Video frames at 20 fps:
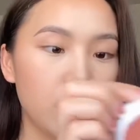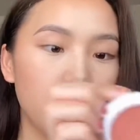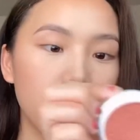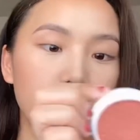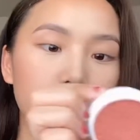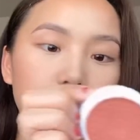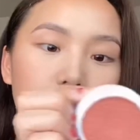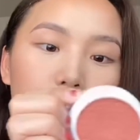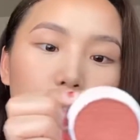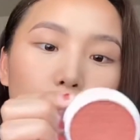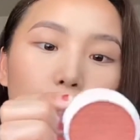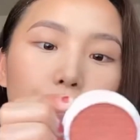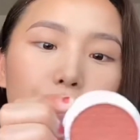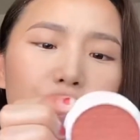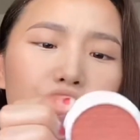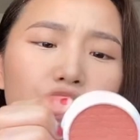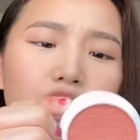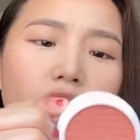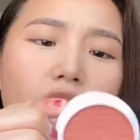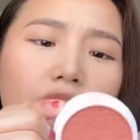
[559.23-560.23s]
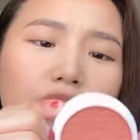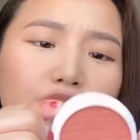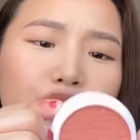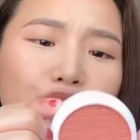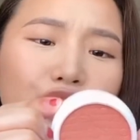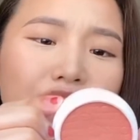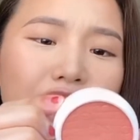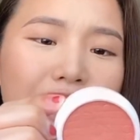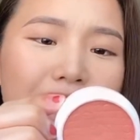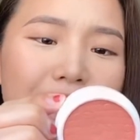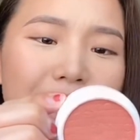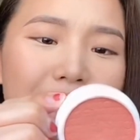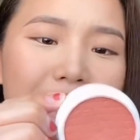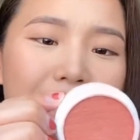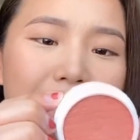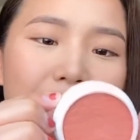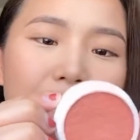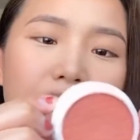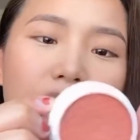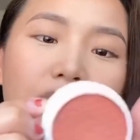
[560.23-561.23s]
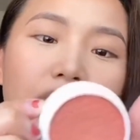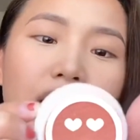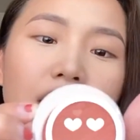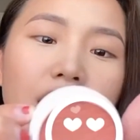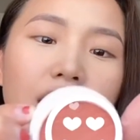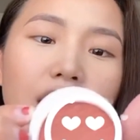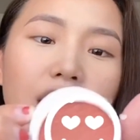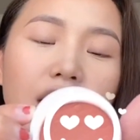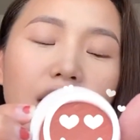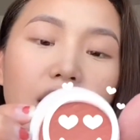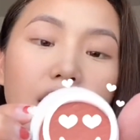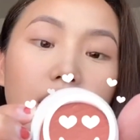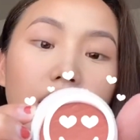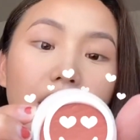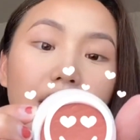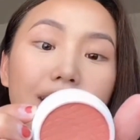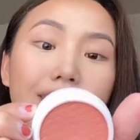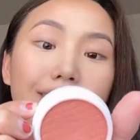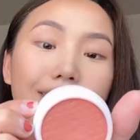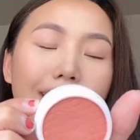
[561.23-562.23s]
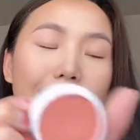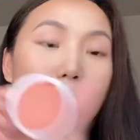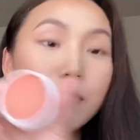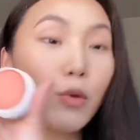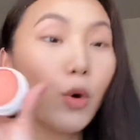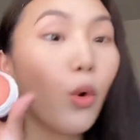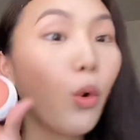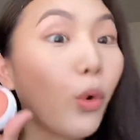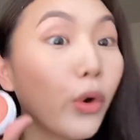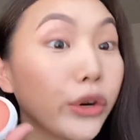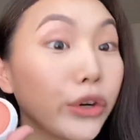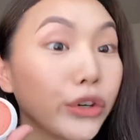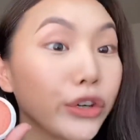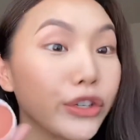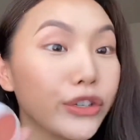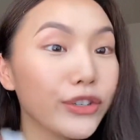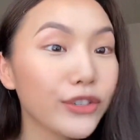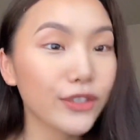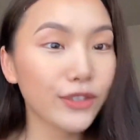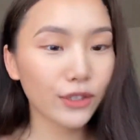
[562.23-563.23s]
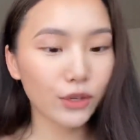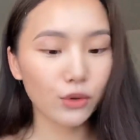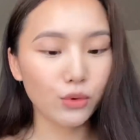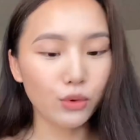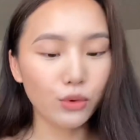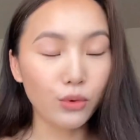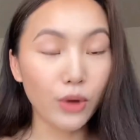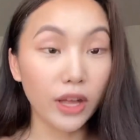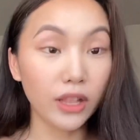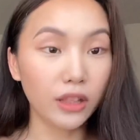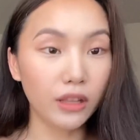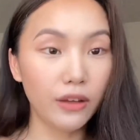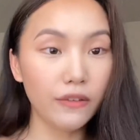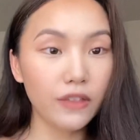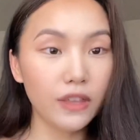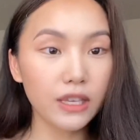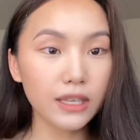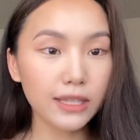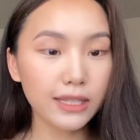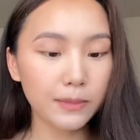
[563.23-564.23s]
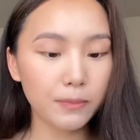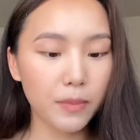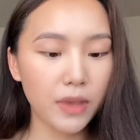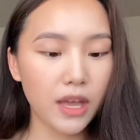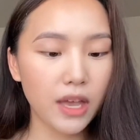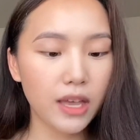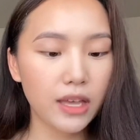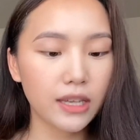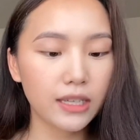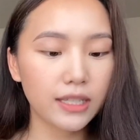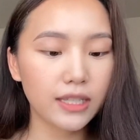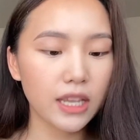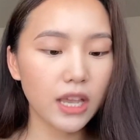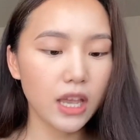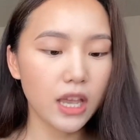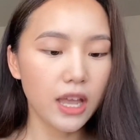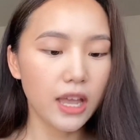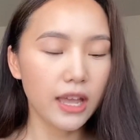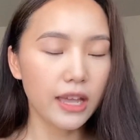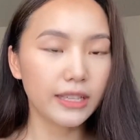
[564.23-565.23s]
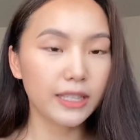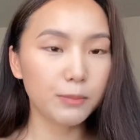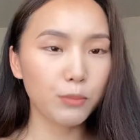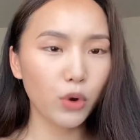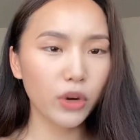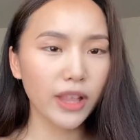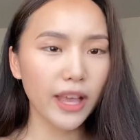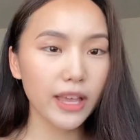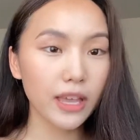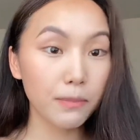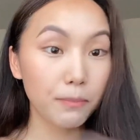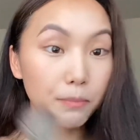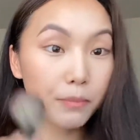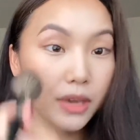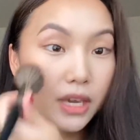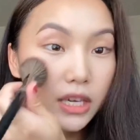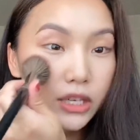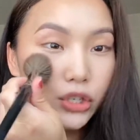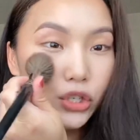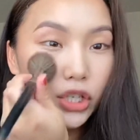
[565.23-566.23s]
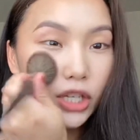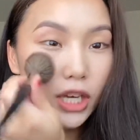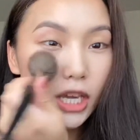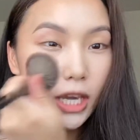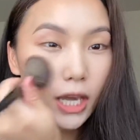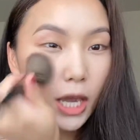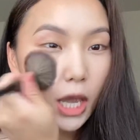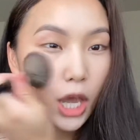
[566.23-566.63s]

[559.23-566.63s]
Super Shock Cheek in the name Quarters. Ooh, I love this because it's more like a peachy